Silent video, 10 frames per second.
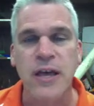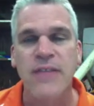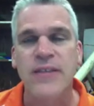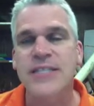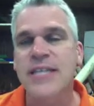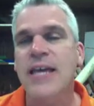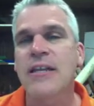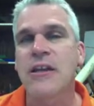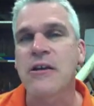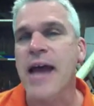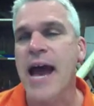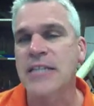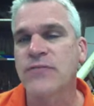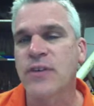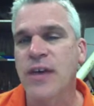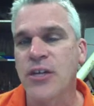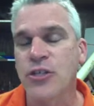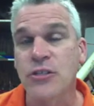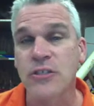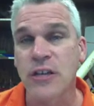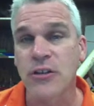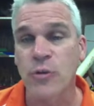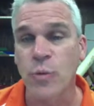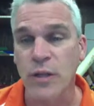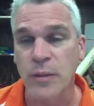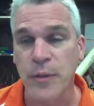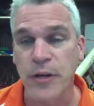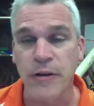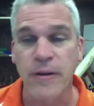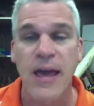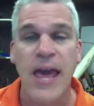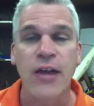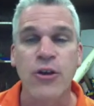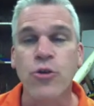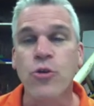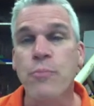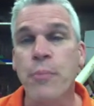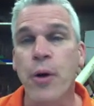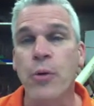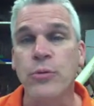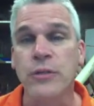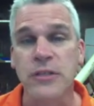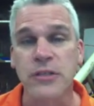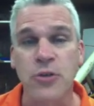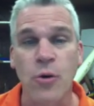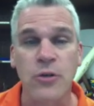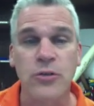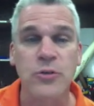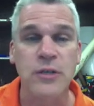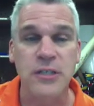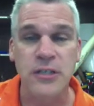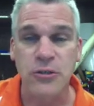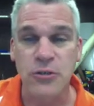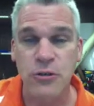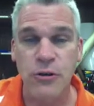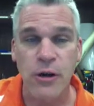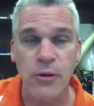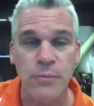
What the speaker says: the secondary ossification center will appear, and new bone is going to continue to grow.